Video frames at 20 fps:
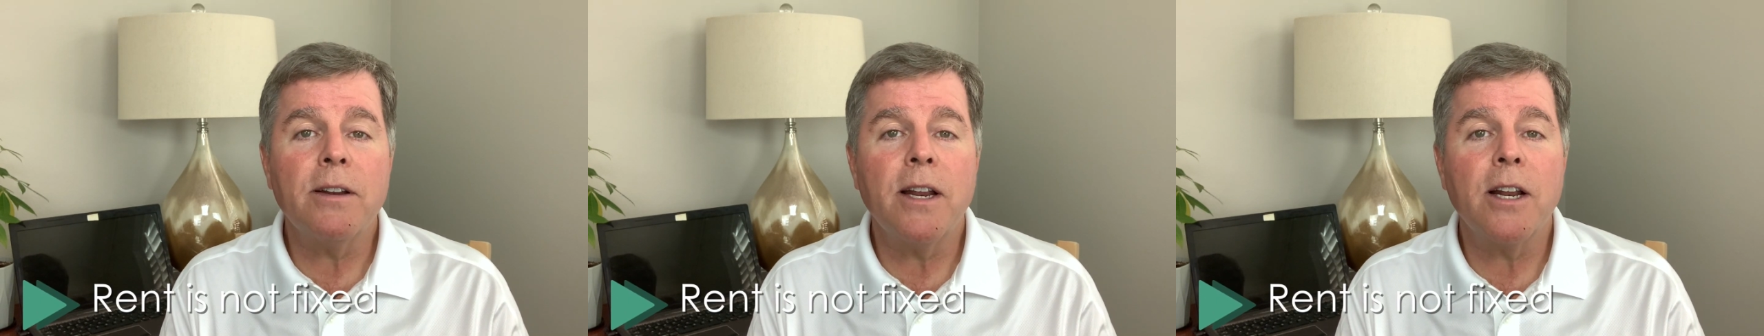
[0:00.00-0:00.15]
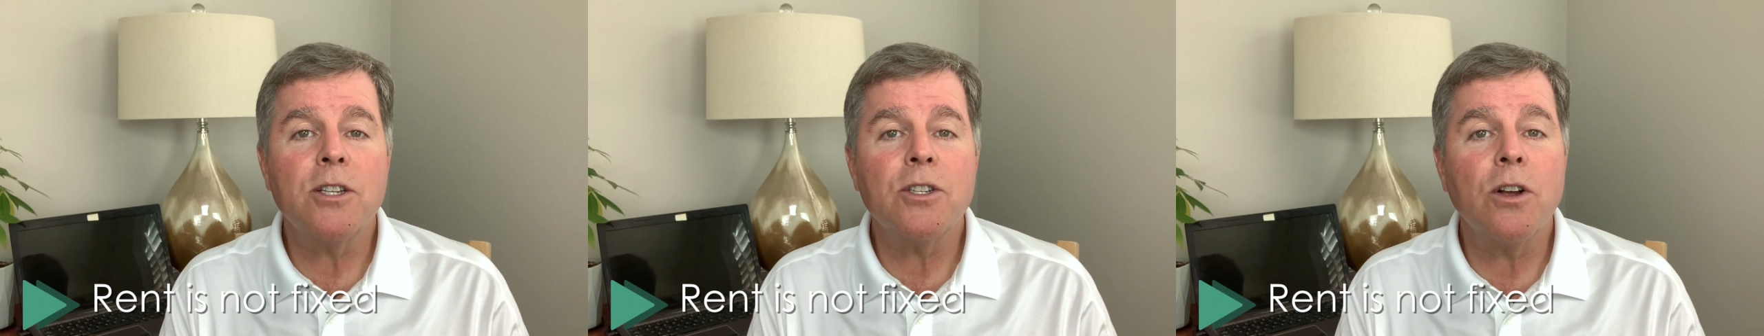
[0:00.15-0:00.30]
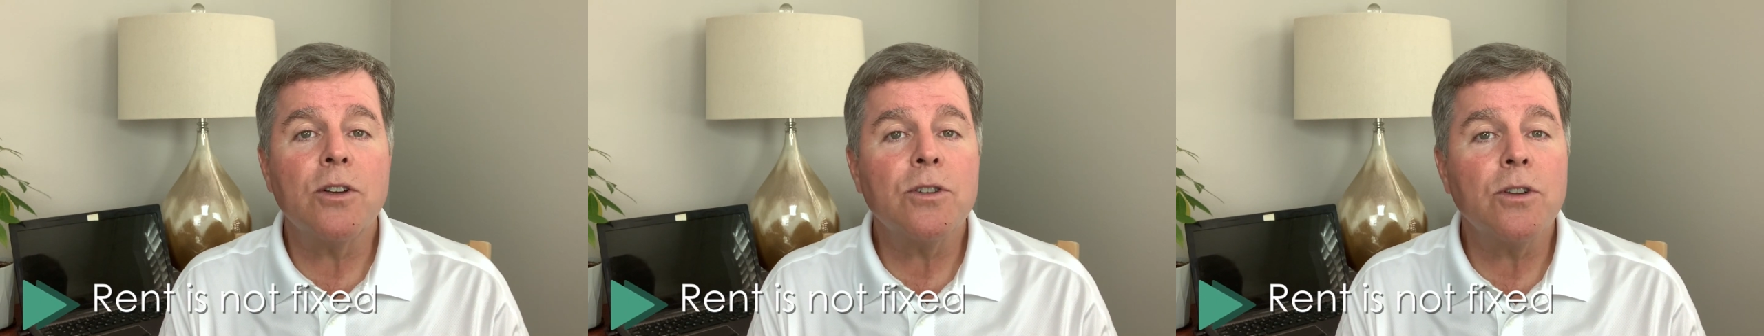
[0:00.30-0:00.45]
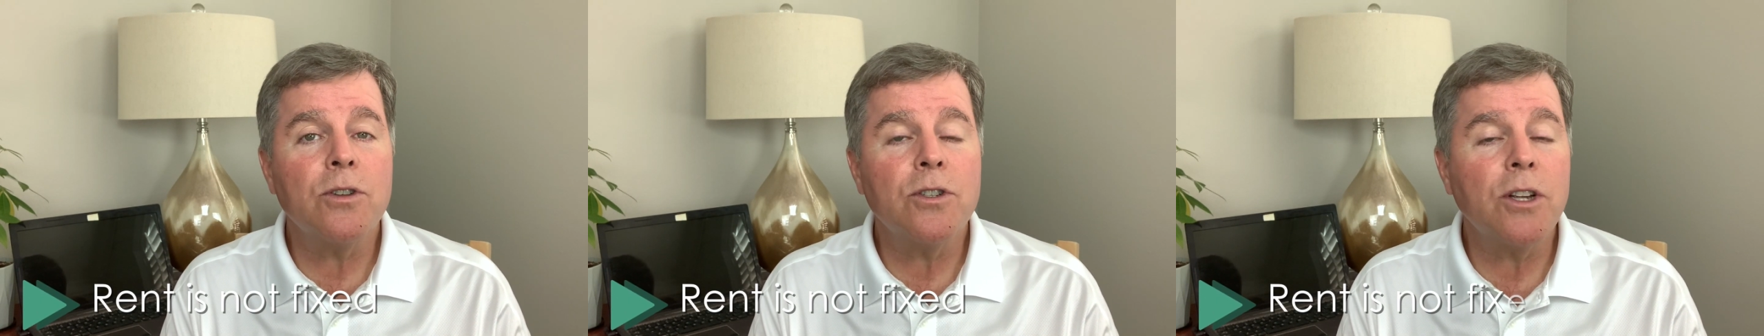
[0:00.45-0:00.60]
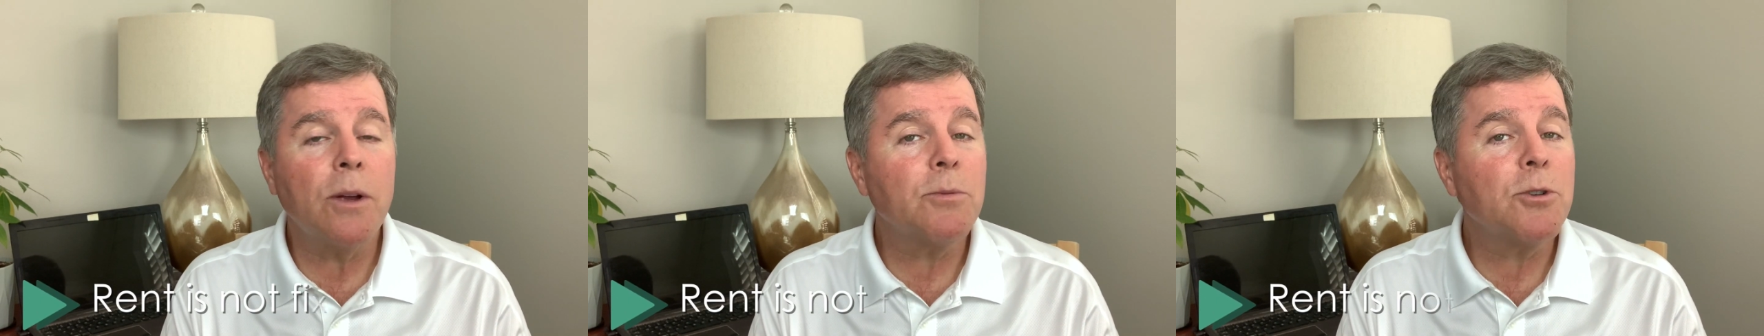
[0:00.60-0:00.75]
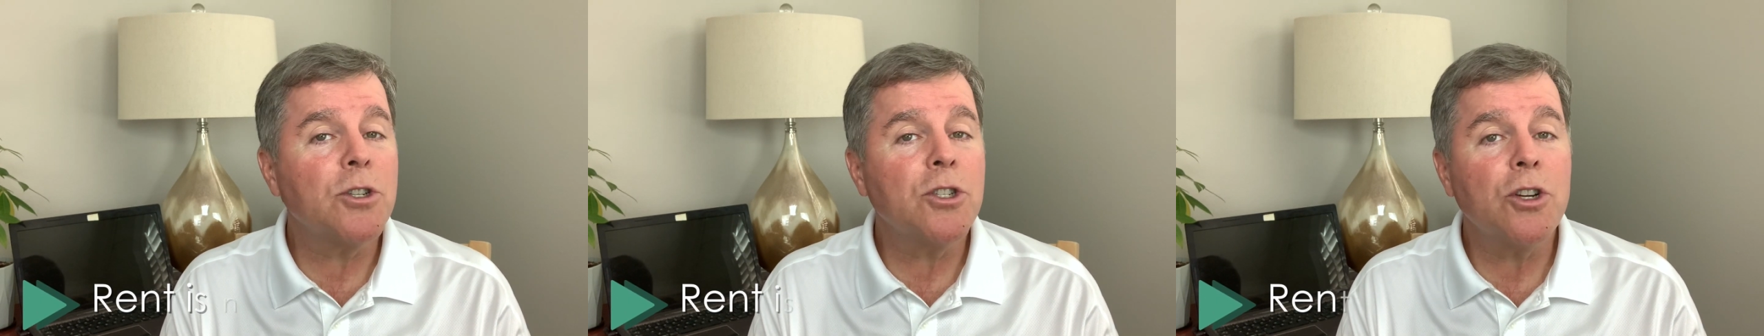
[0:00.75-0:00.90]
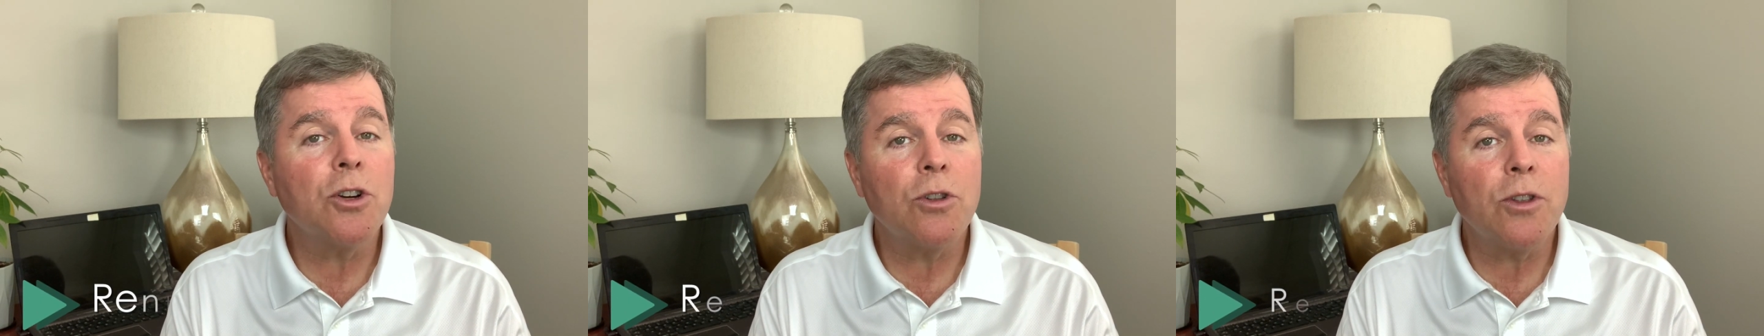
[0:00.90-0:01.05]
and it's also
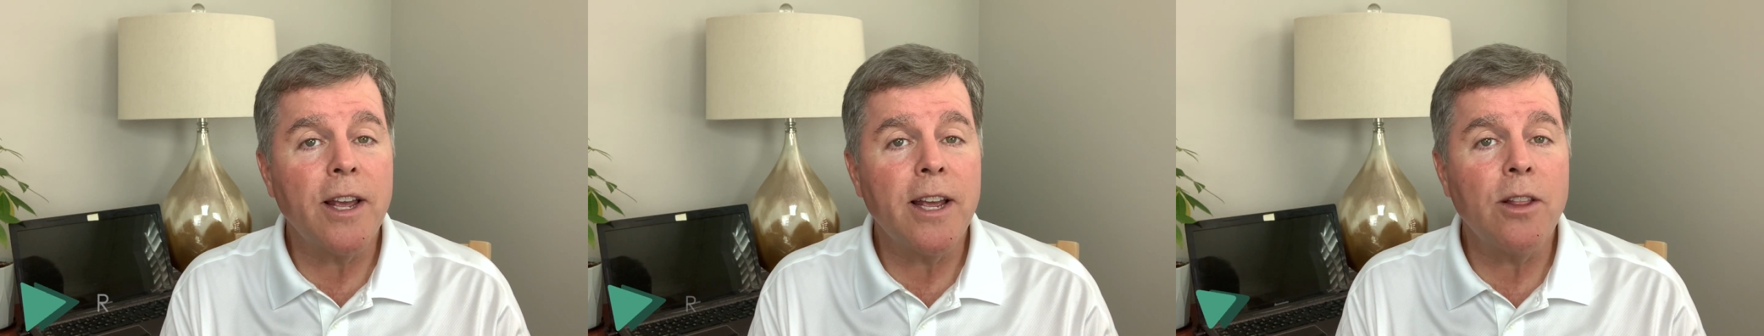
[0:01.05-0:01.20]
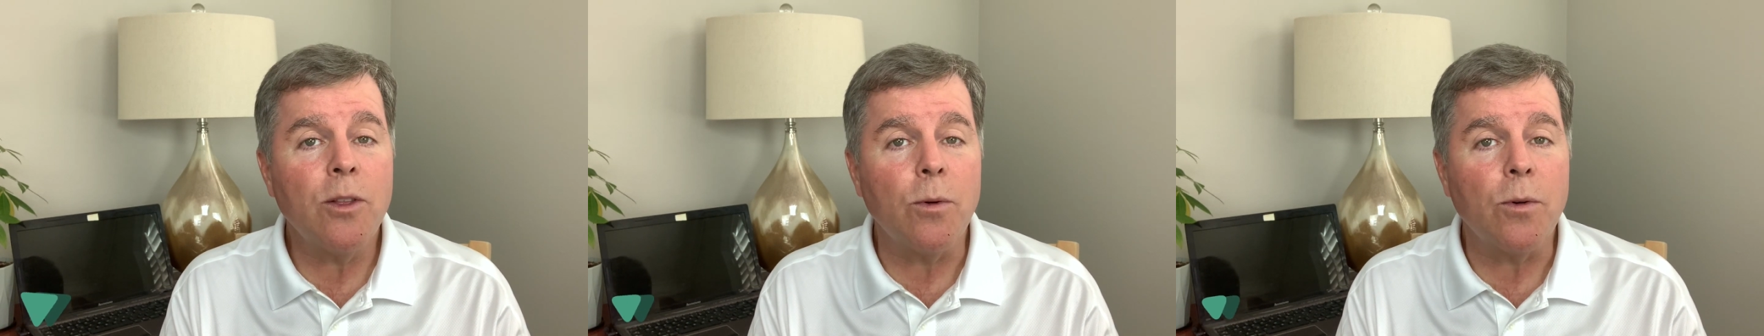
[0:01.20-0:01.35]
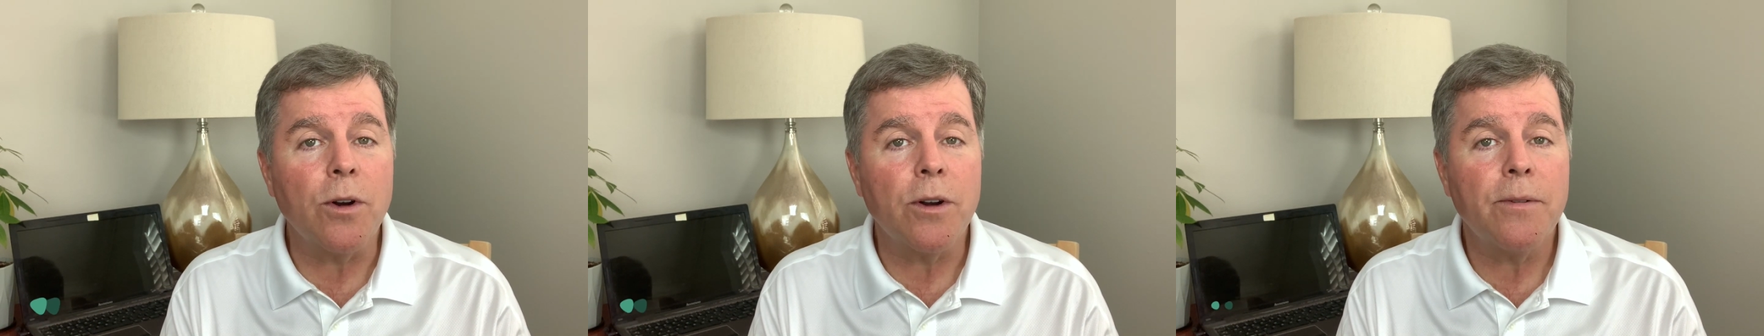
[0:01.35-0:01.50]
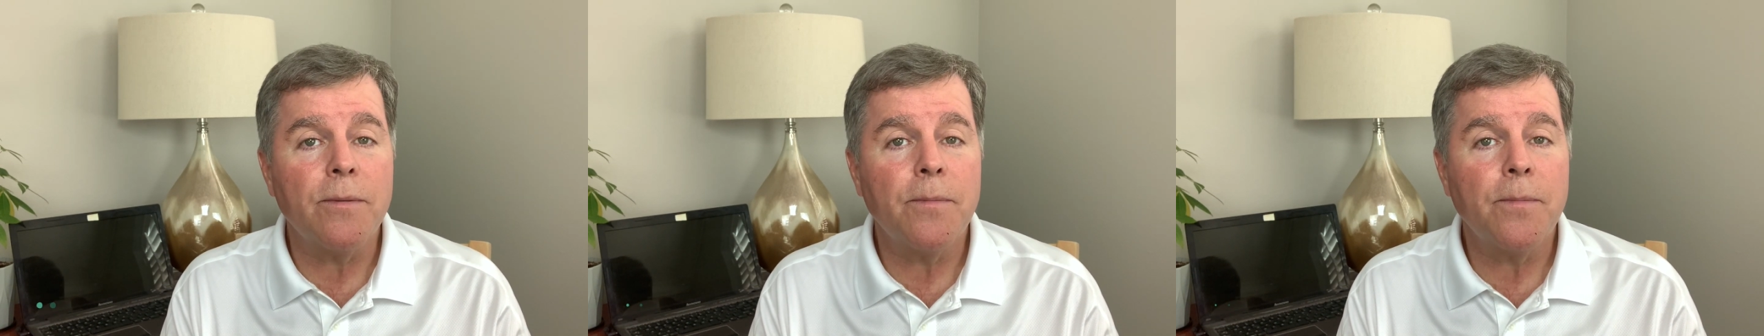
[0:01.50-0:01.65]
subject to your landlord.